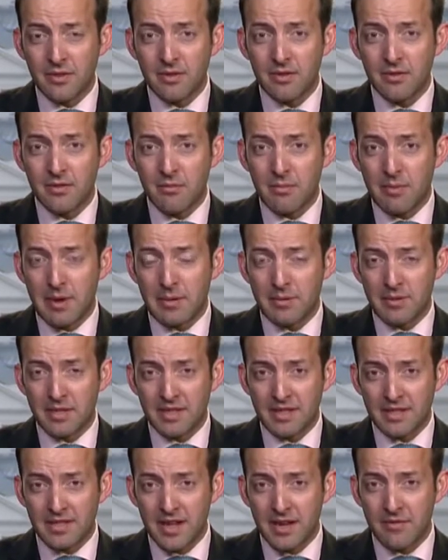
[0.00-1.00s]
that the
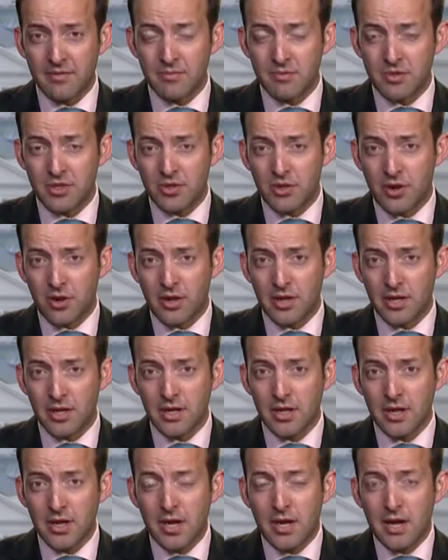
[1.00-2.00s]
Republicans have the majority.